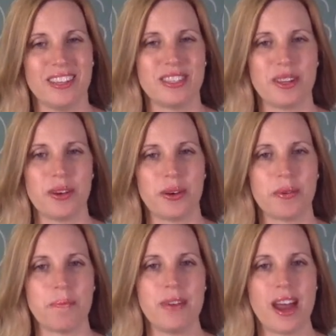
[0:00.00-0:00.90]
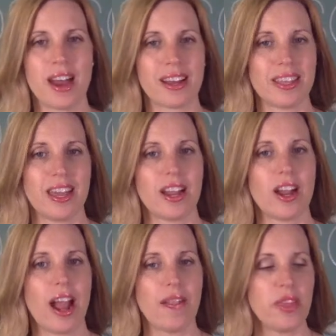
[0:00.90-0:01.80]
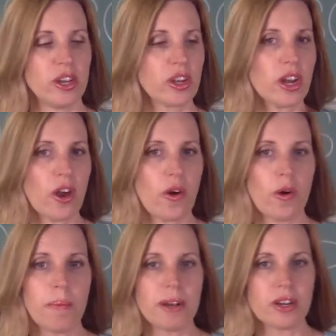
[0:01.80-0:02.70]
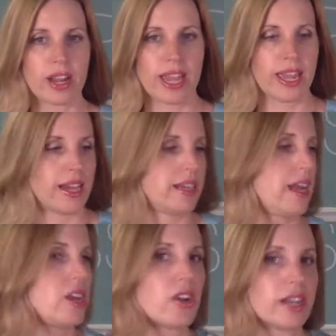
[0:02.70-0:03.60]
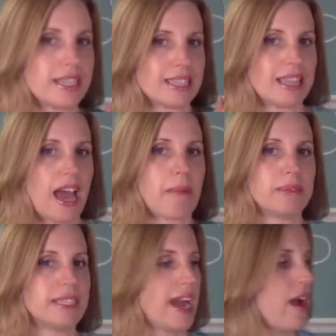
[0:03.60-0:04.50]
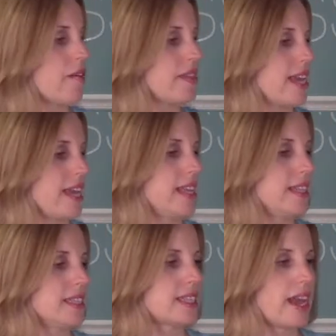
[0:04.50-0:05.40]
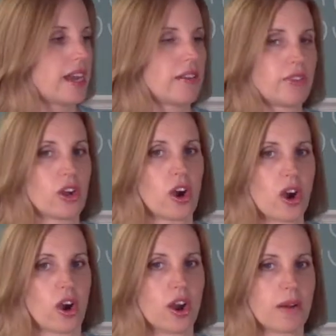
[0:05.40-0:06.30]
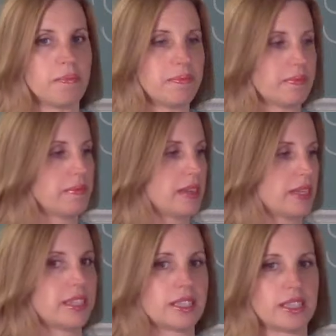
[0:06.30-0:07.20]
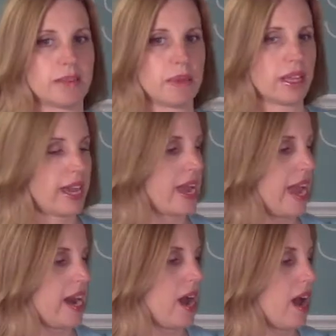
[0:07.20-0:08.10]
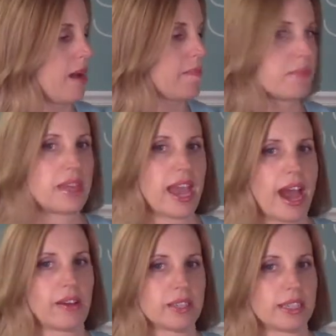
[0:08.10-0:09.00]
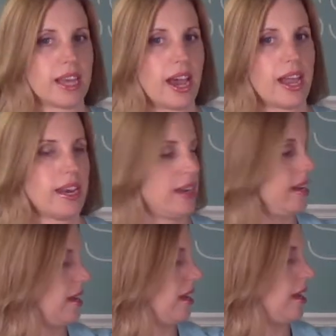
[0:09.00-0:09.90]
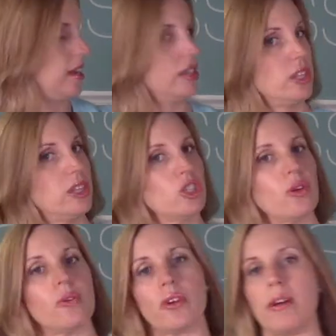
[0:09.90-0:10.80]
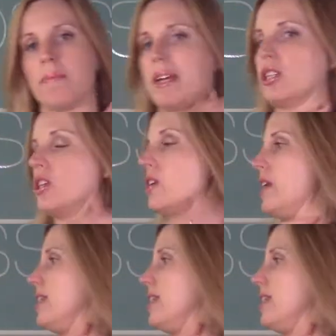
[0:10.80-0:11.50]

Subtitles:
So knock there. And then you're going to open your hand and you're going to slap down the inside of your arm to stimulate and up the outside to the shoulder. Make sure you